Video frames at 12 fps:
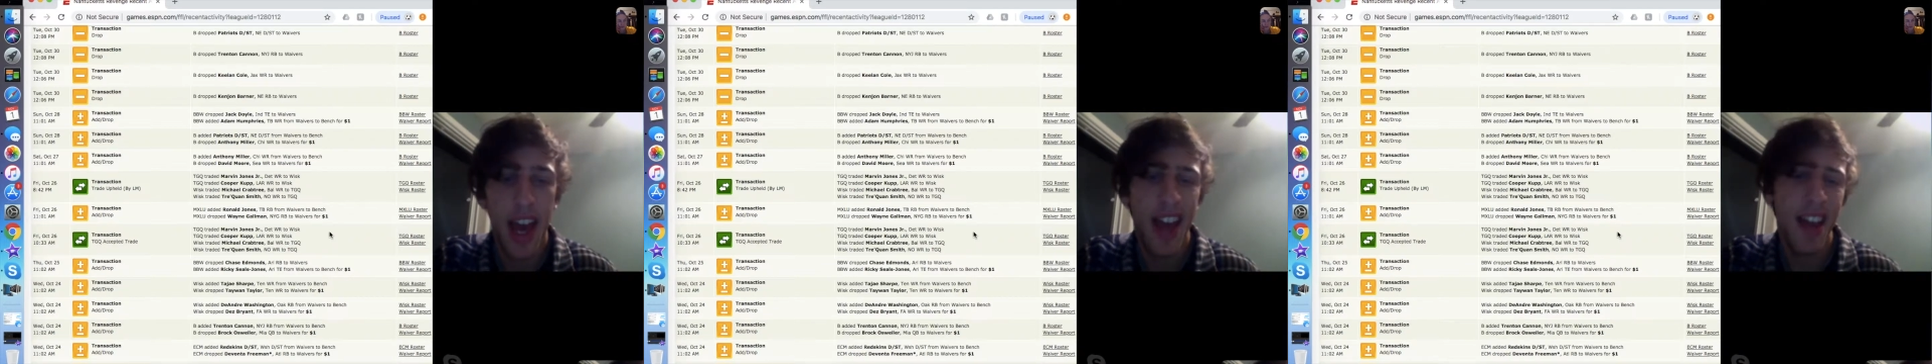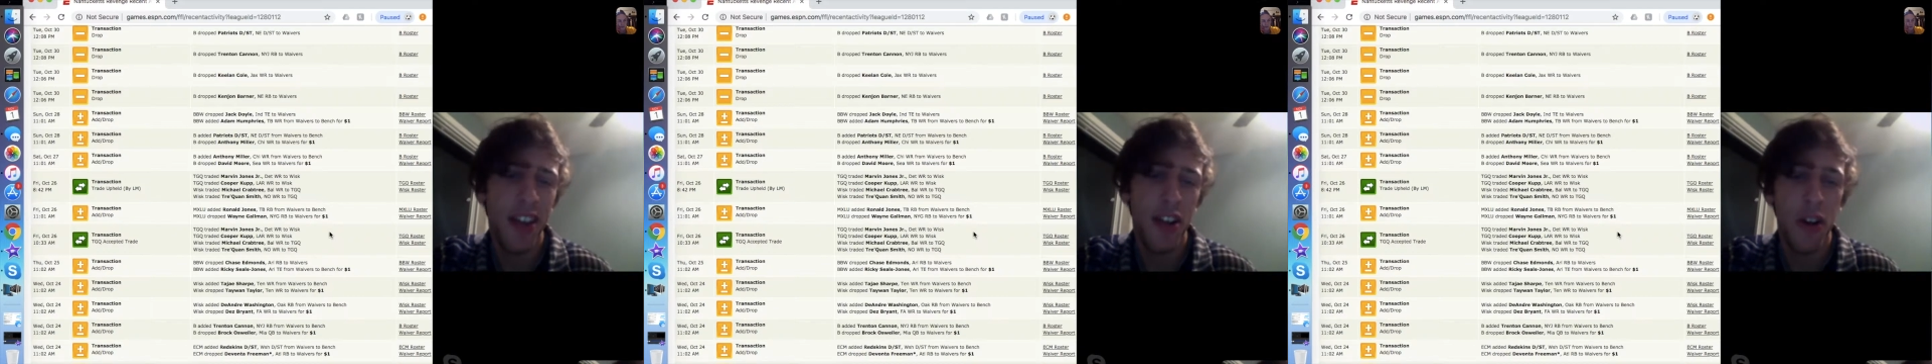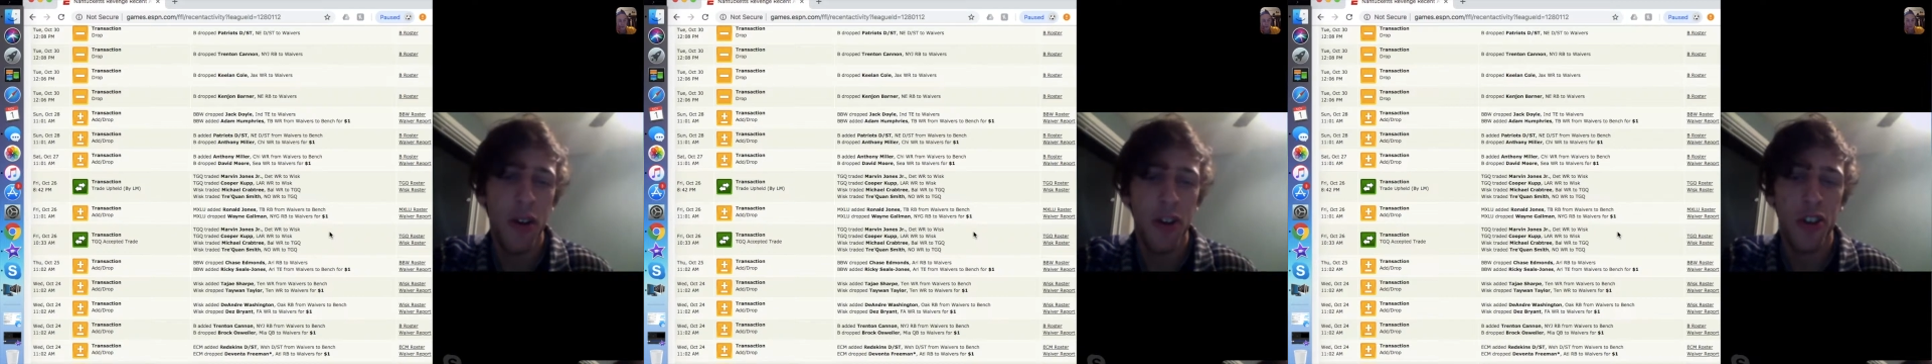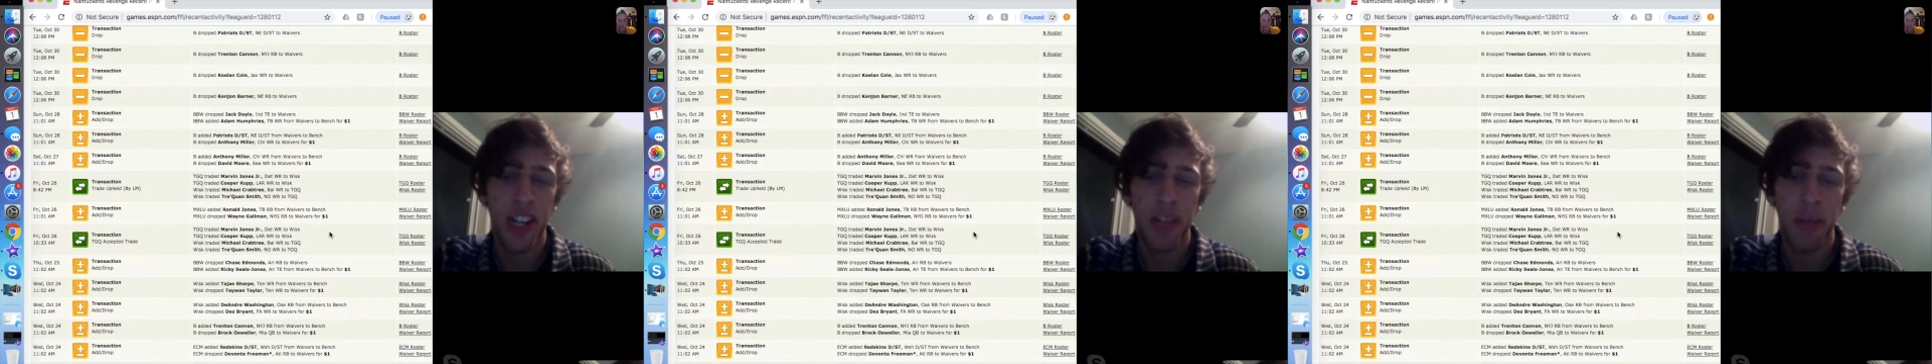And,
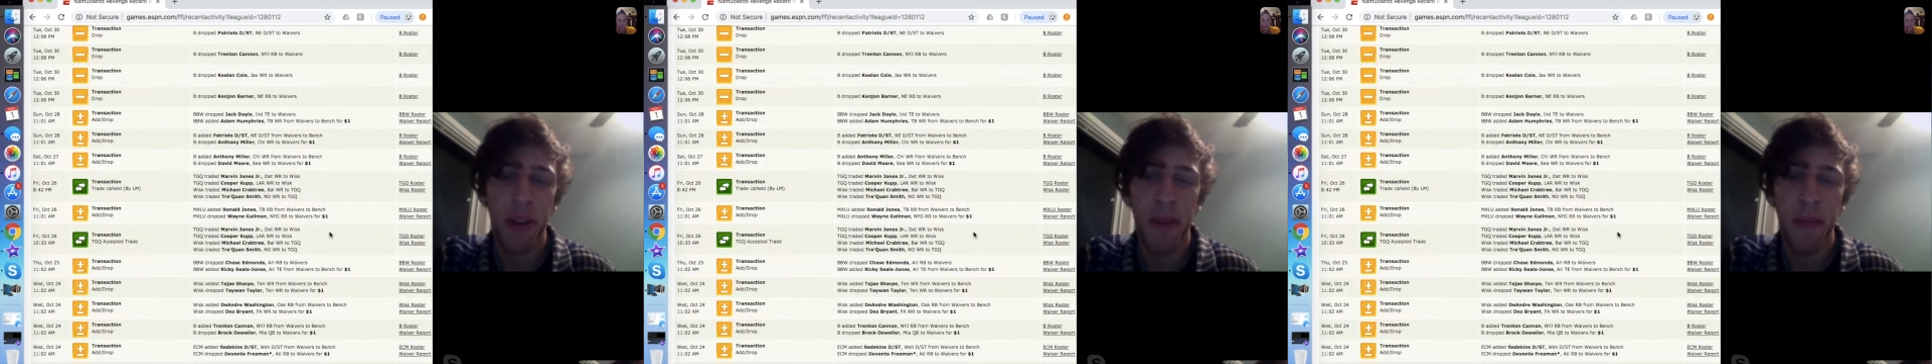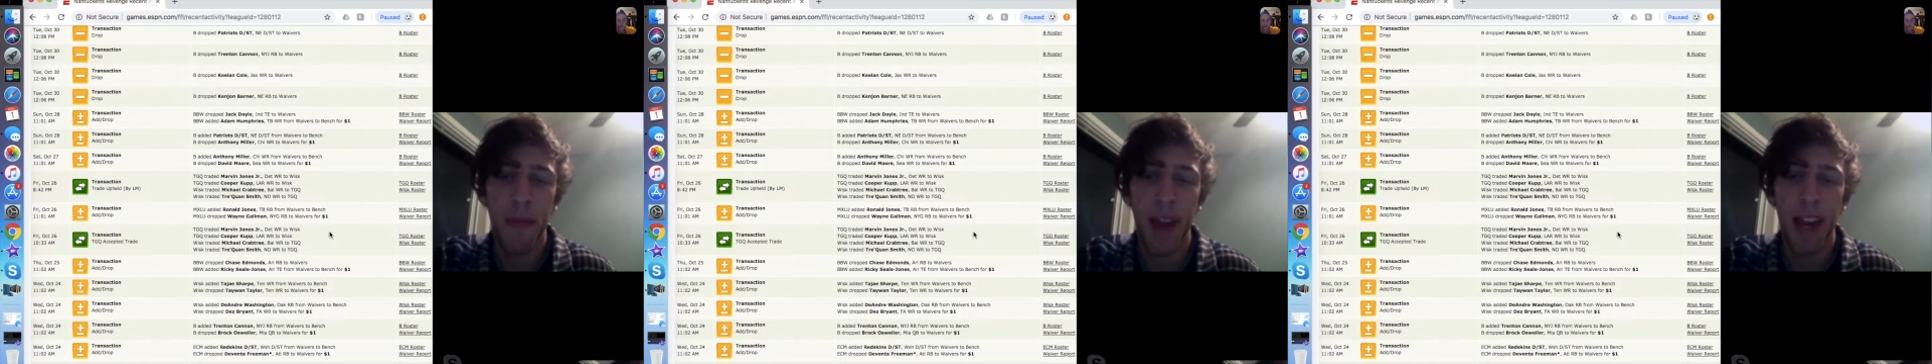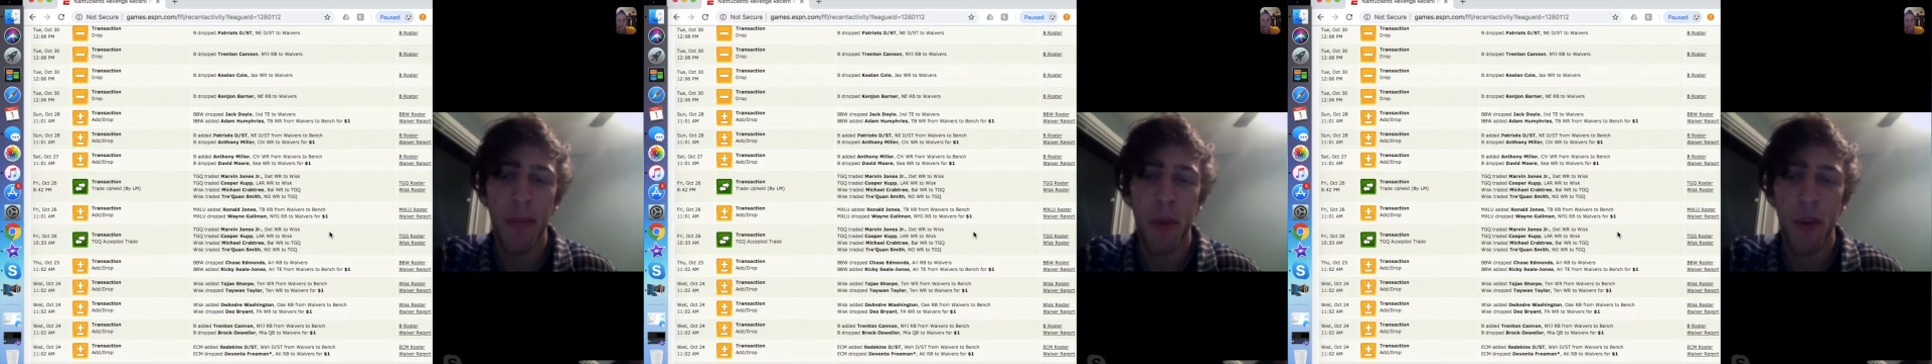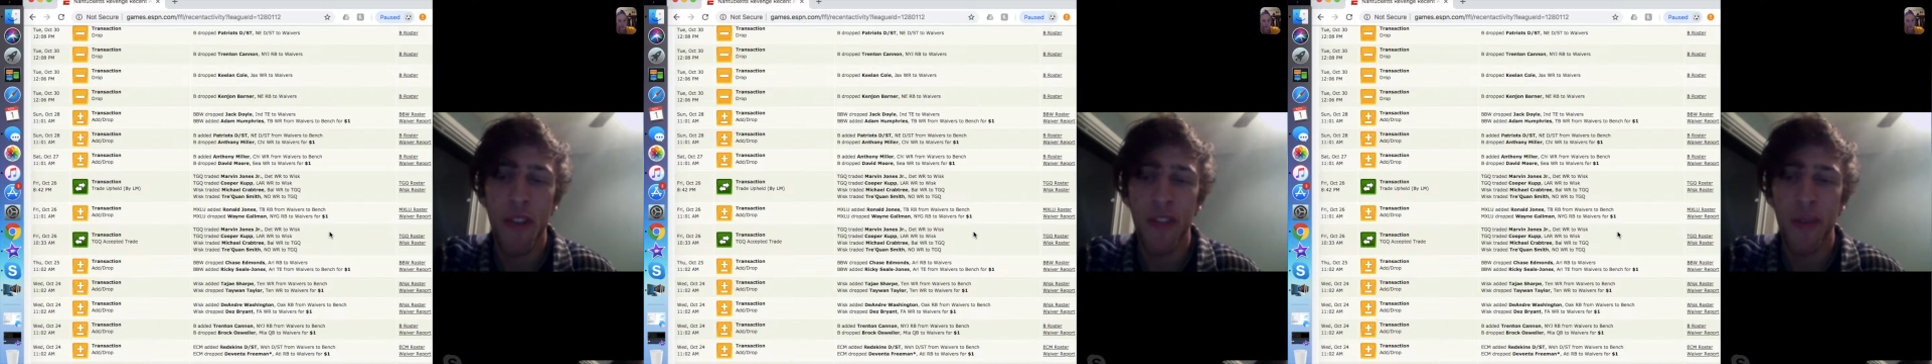Drake's been making
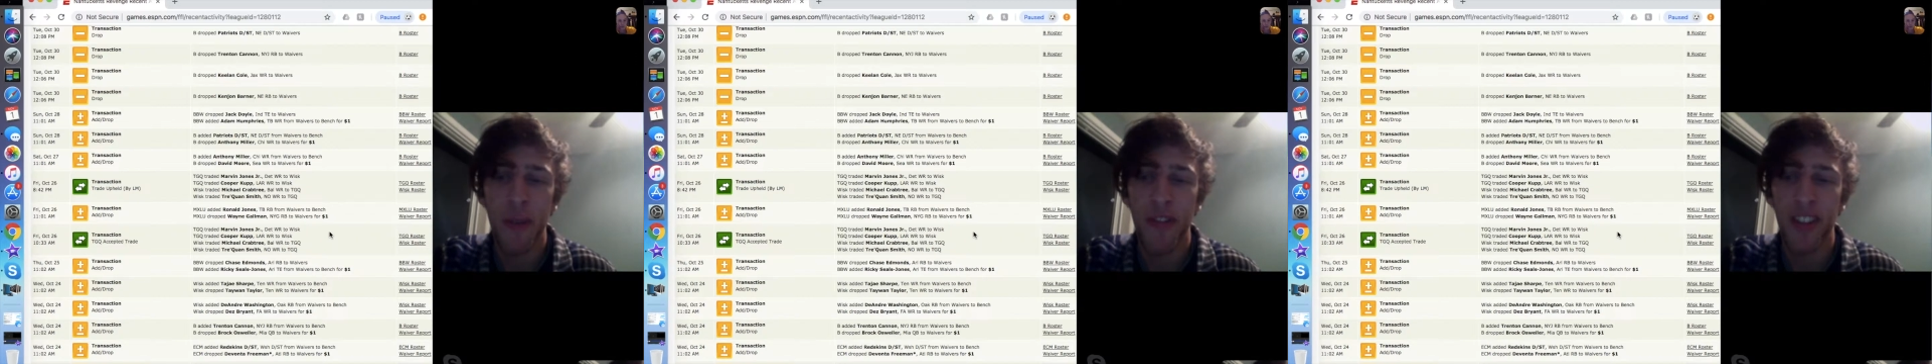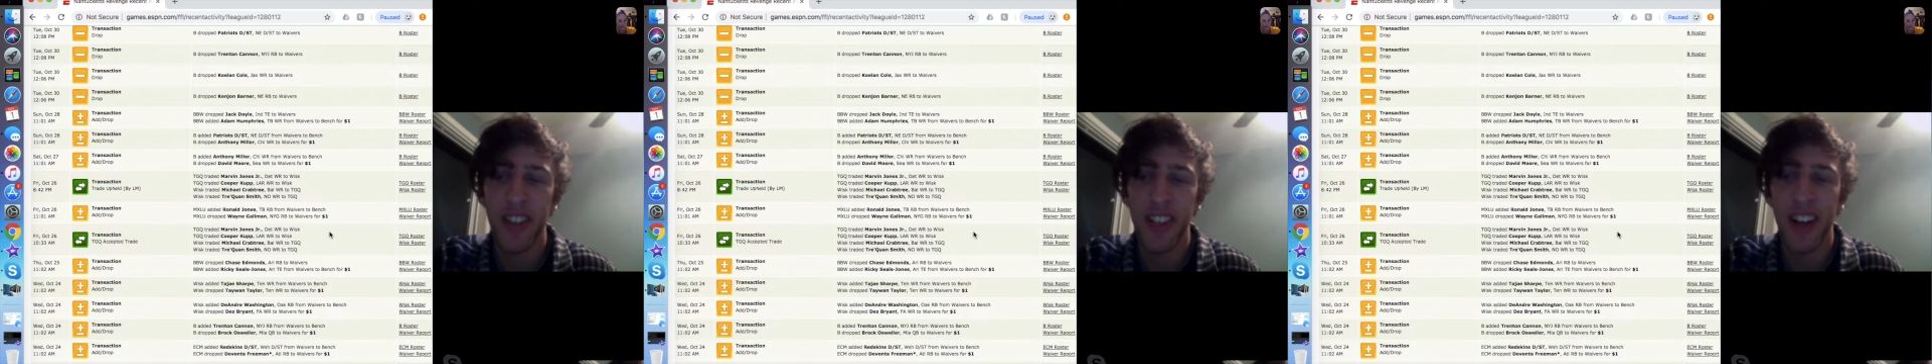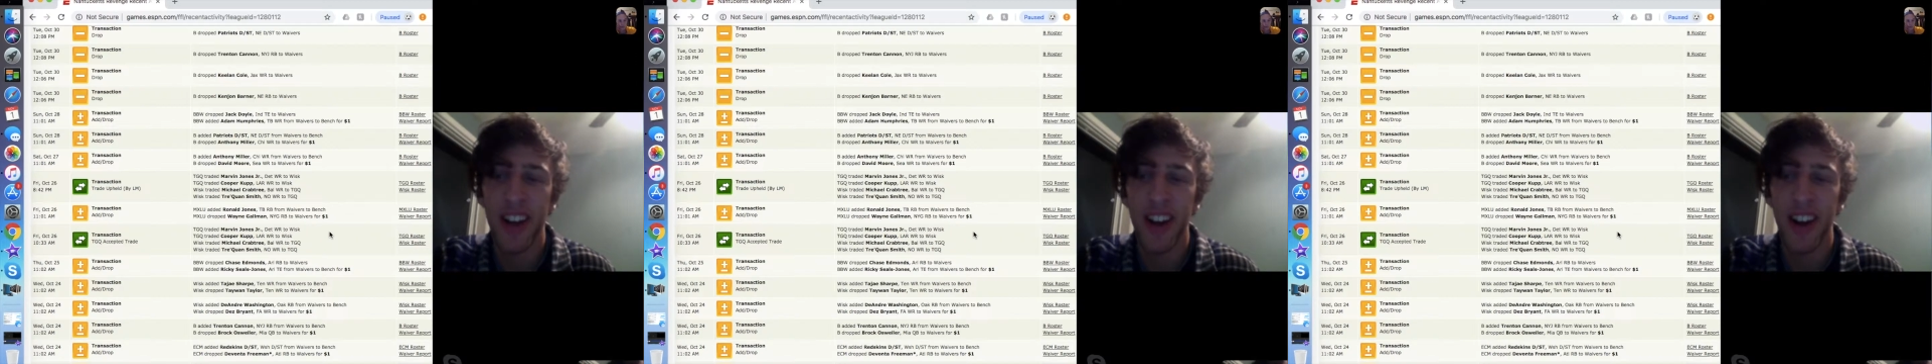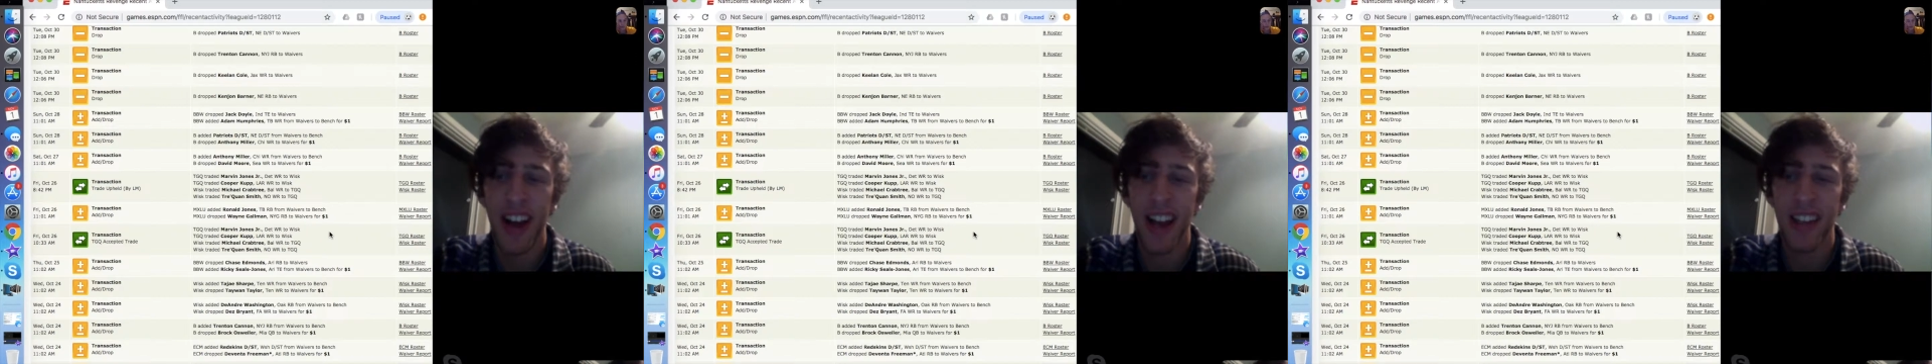move after move this year
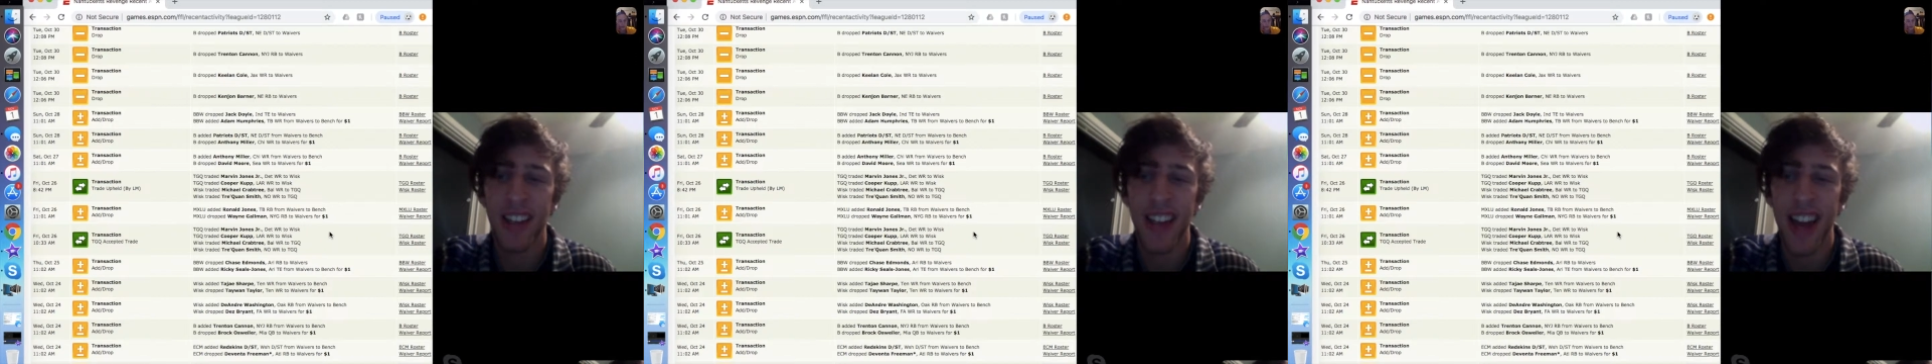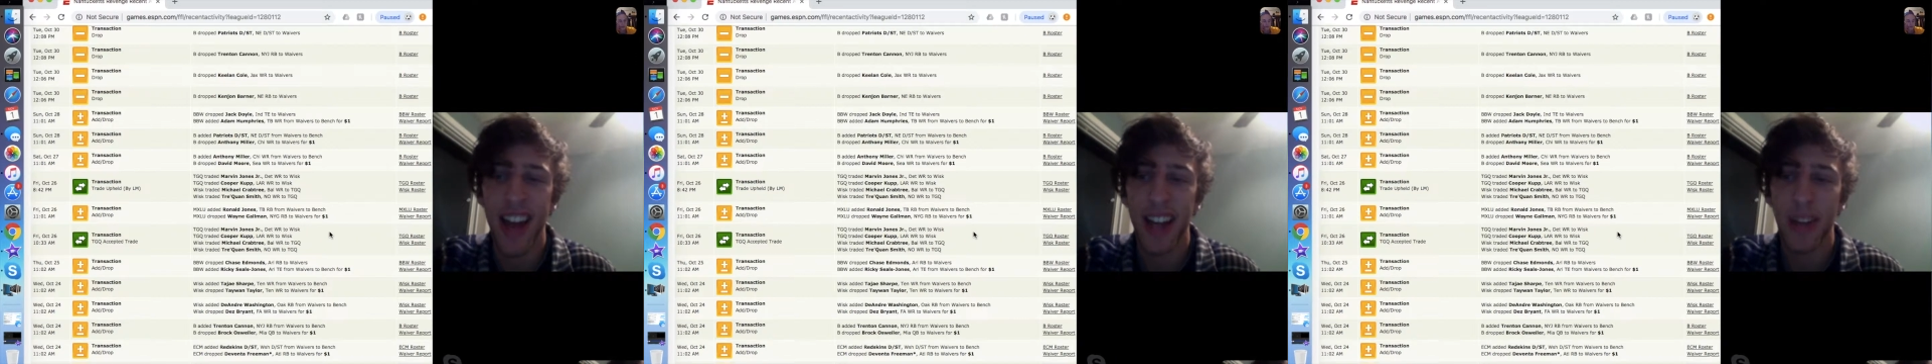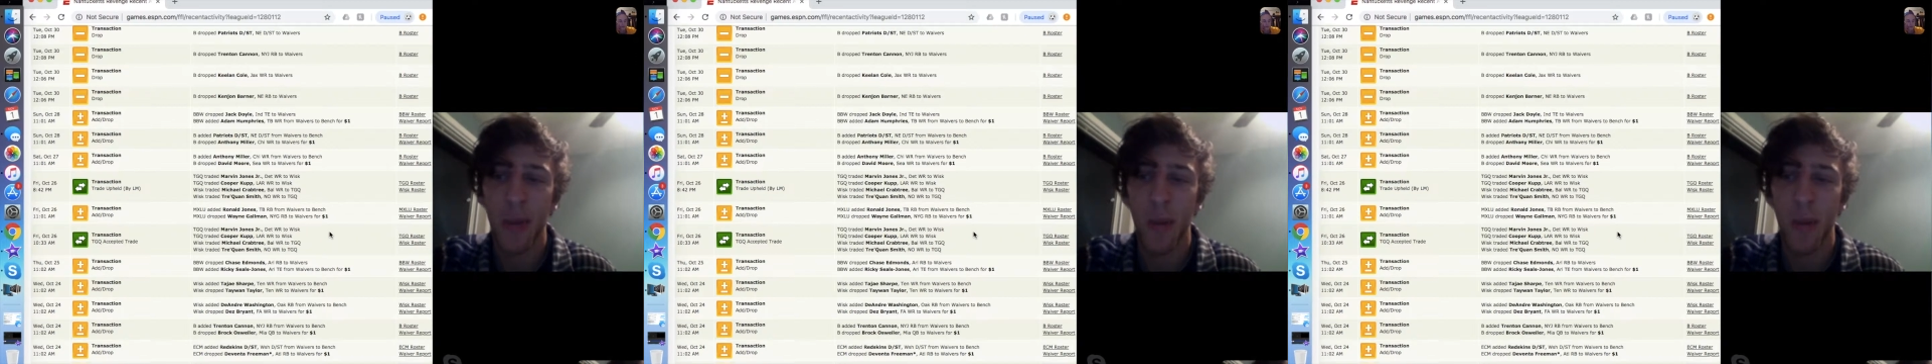and has yet to